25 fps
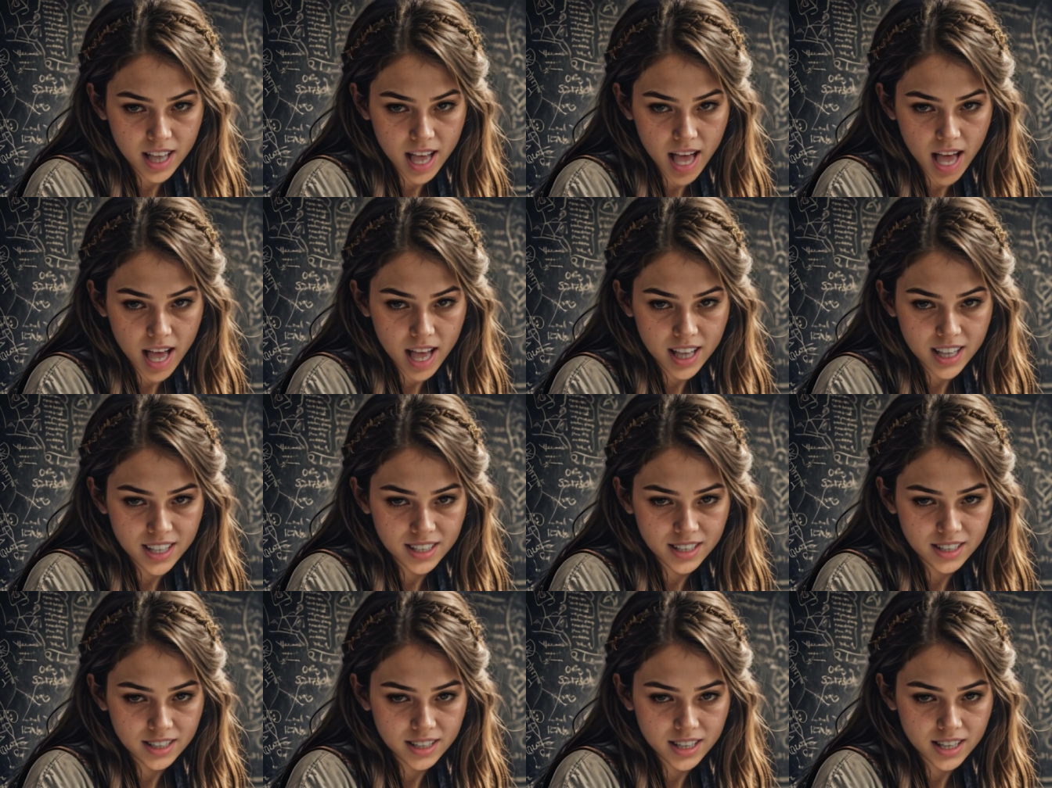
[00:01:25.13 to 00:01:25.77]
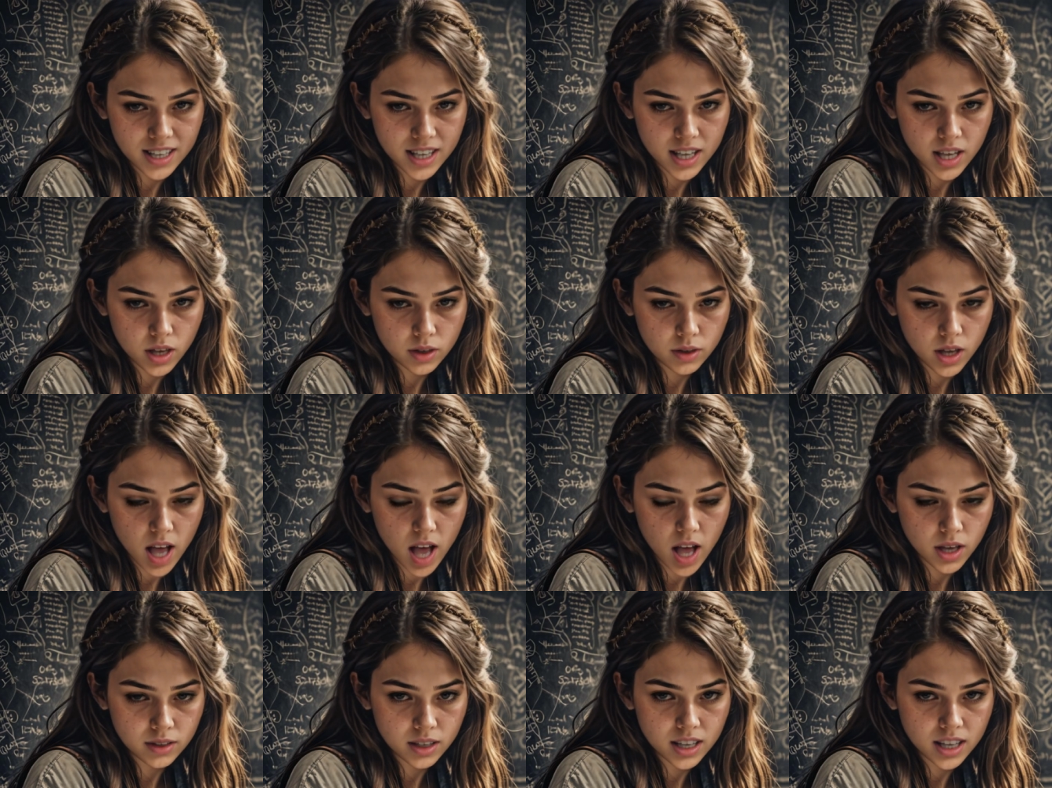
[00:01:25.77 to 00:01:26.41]
And as a single
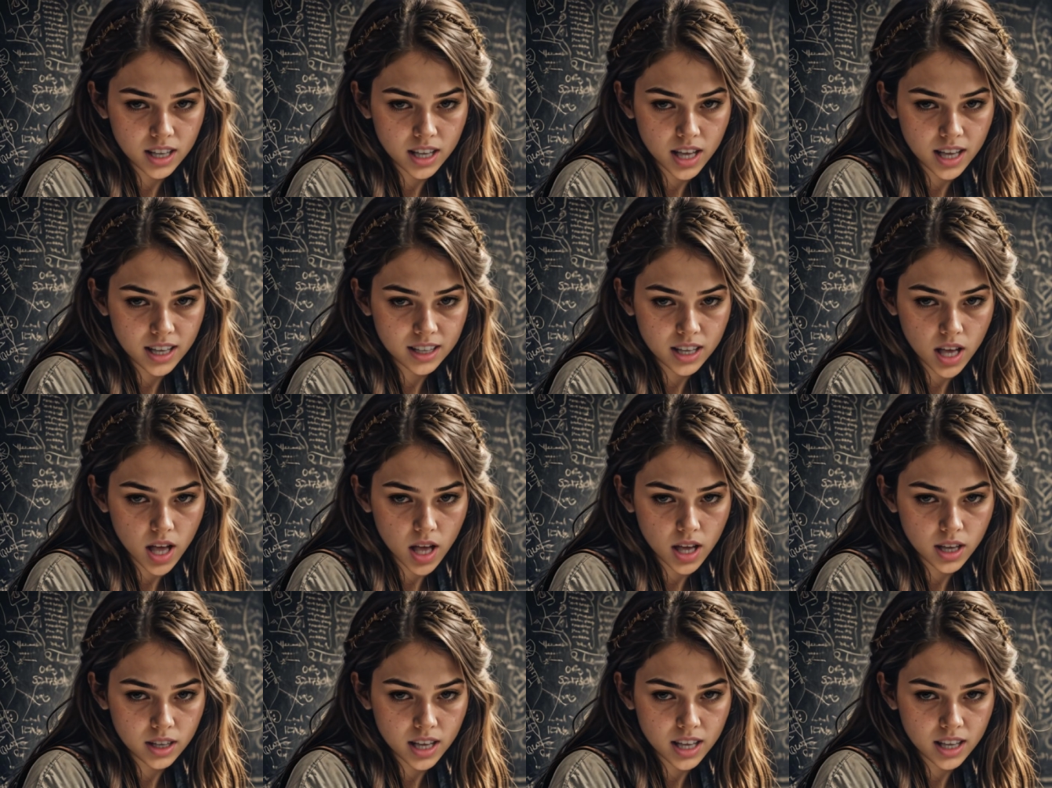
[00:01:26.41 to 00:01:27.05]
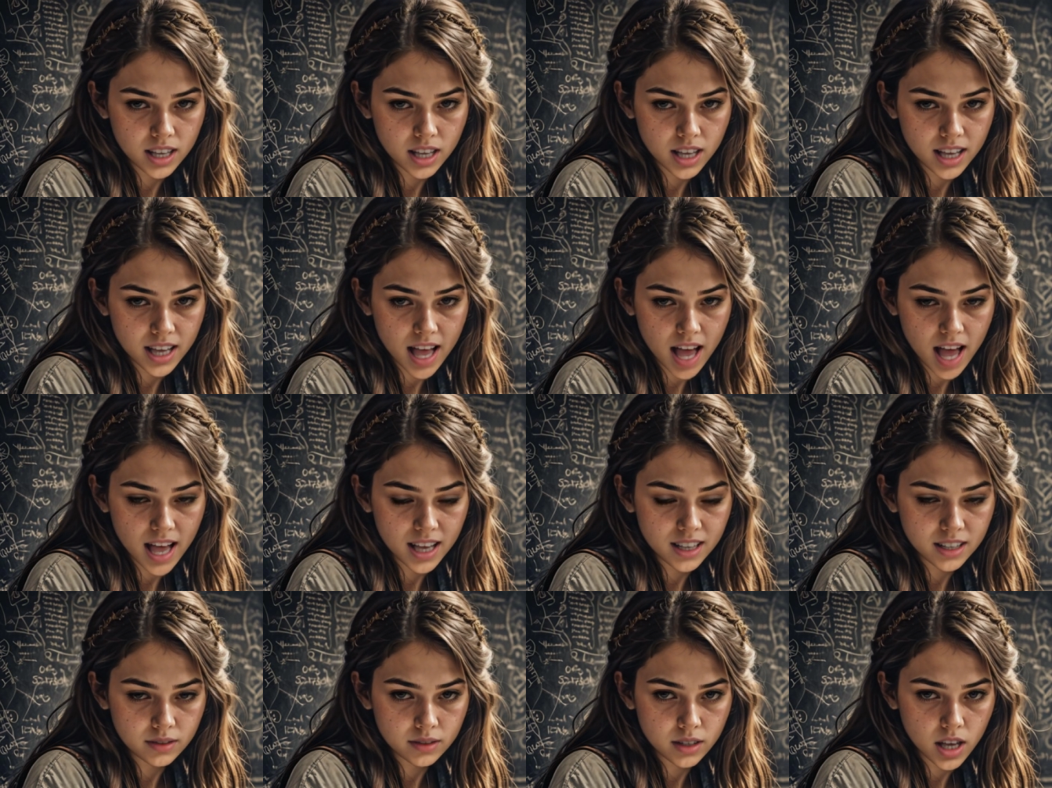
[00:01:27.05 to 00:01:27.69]
mom, she does all that she
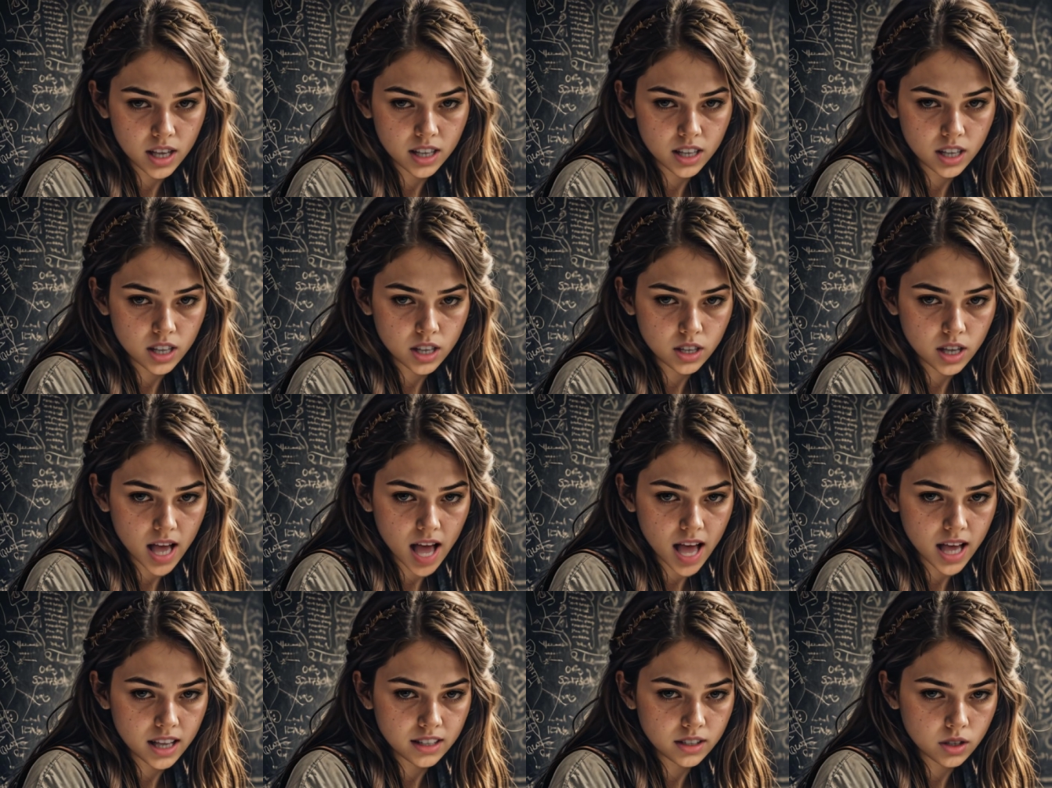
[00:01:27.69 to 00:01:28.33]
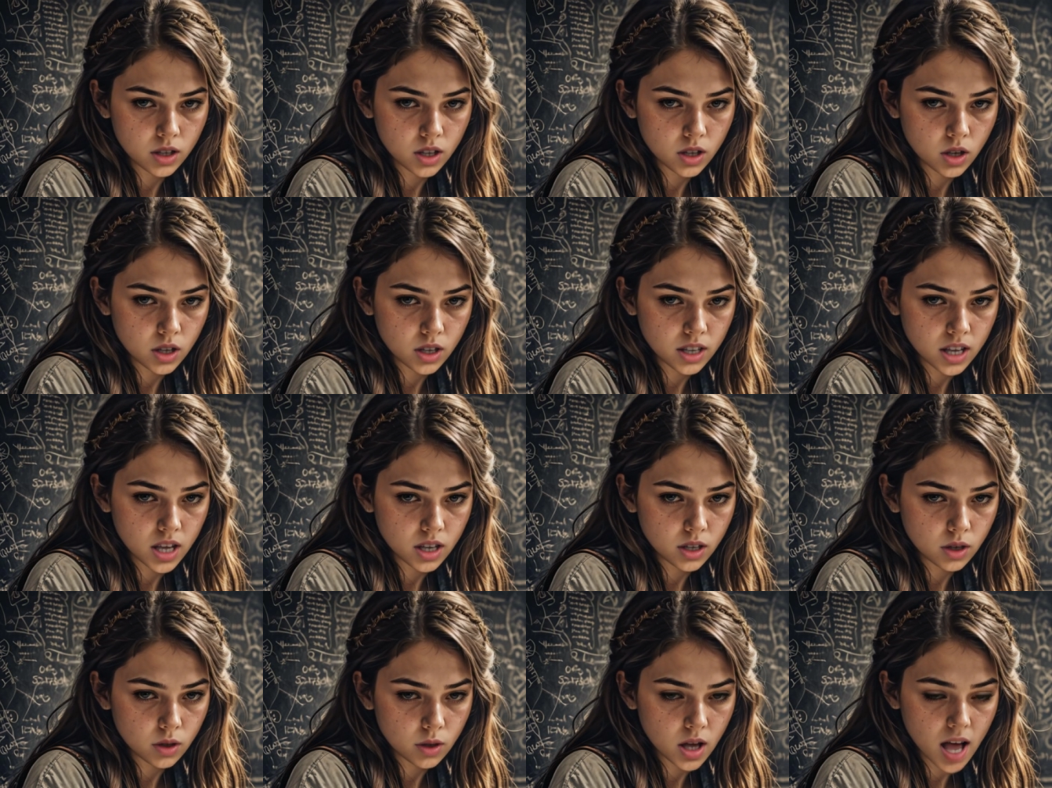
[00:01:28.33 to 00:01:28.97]
can to make sure I have a roof
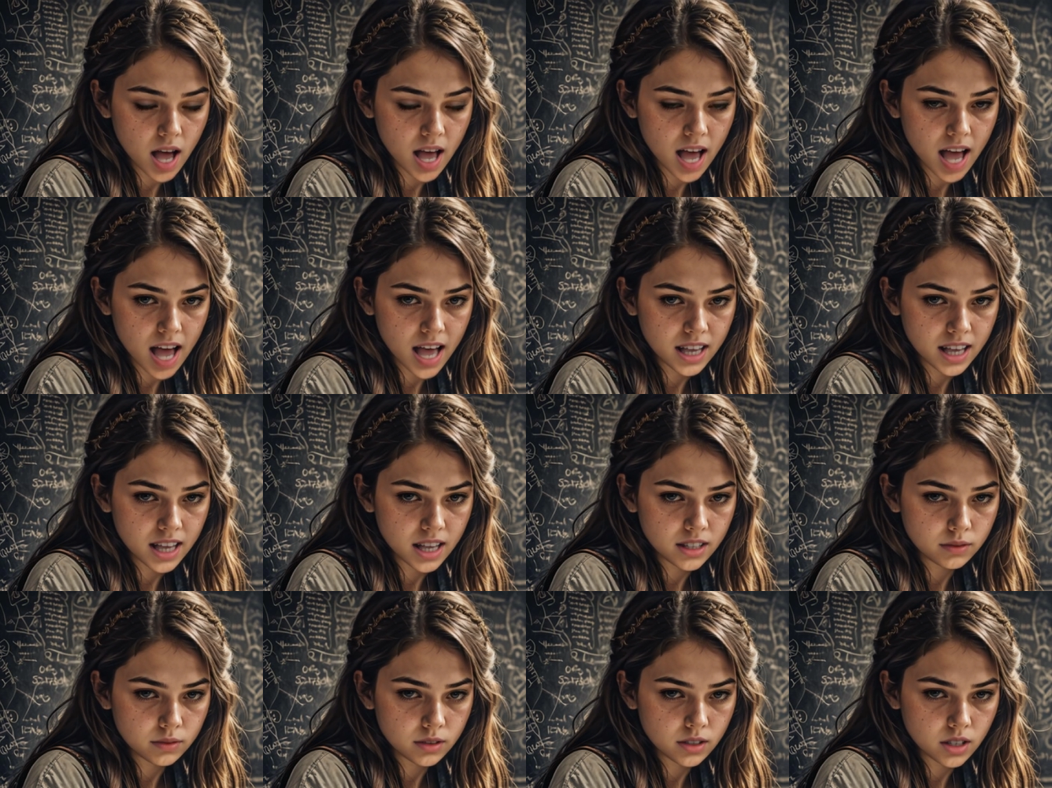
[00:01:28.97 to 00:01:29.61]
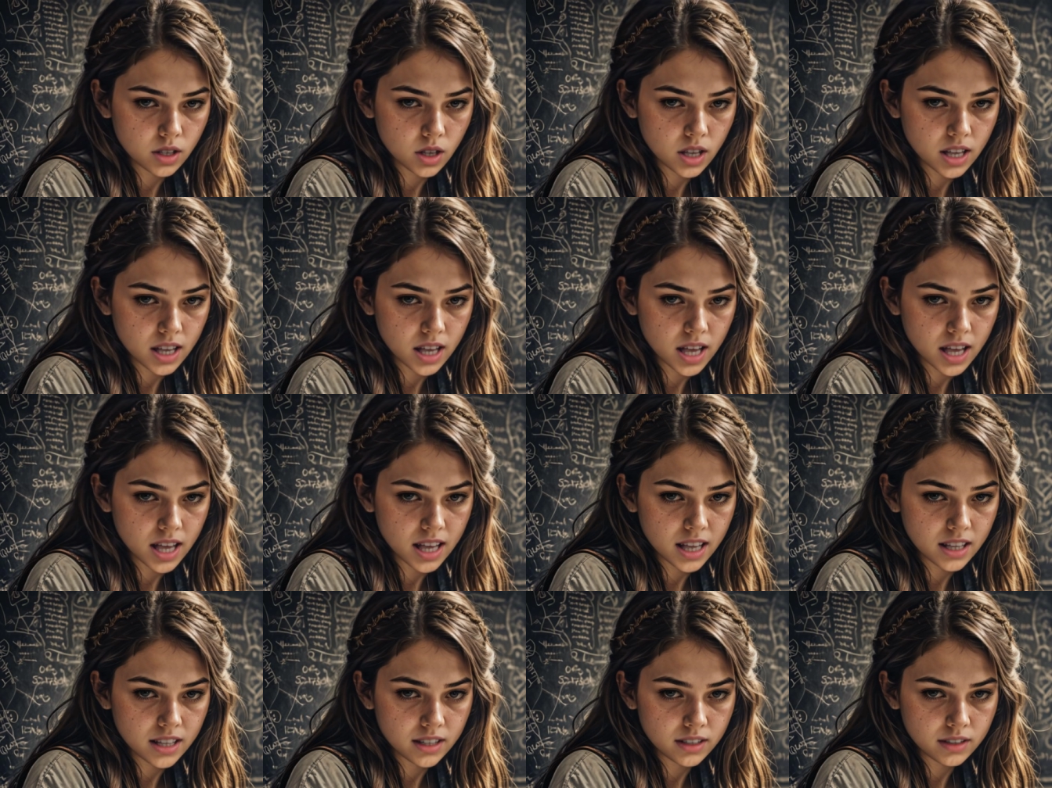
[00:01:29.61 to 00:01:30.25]
over my head and food to
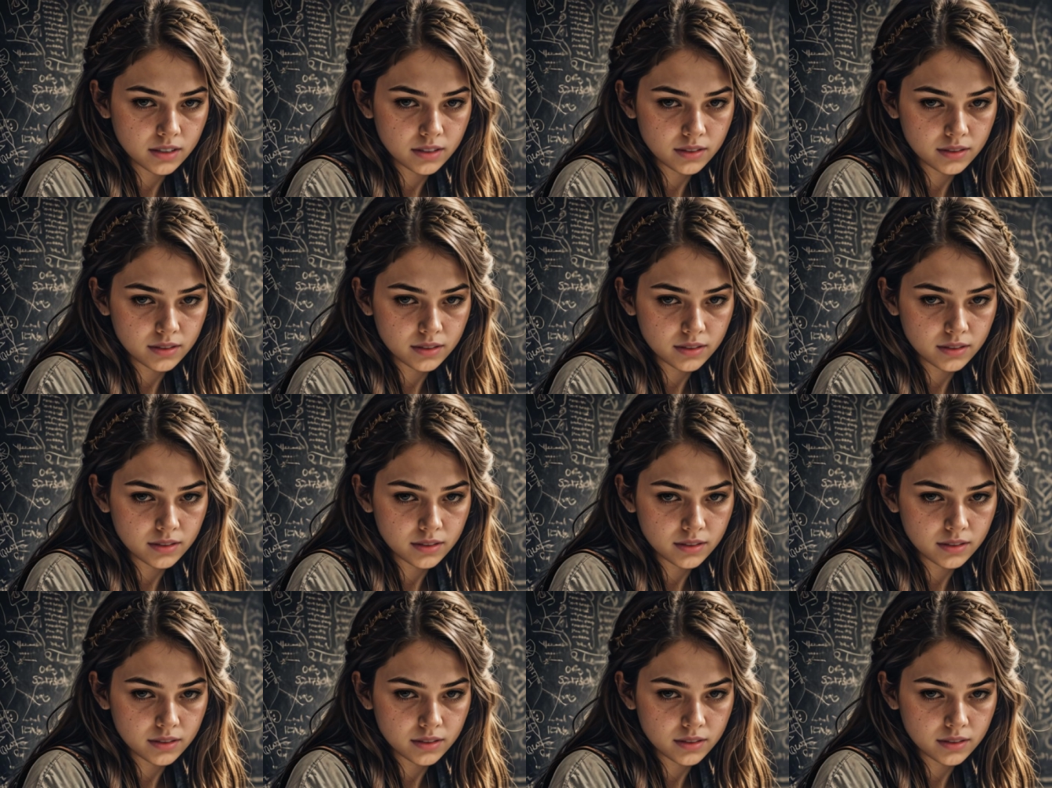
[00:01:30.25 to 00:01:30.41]
eat.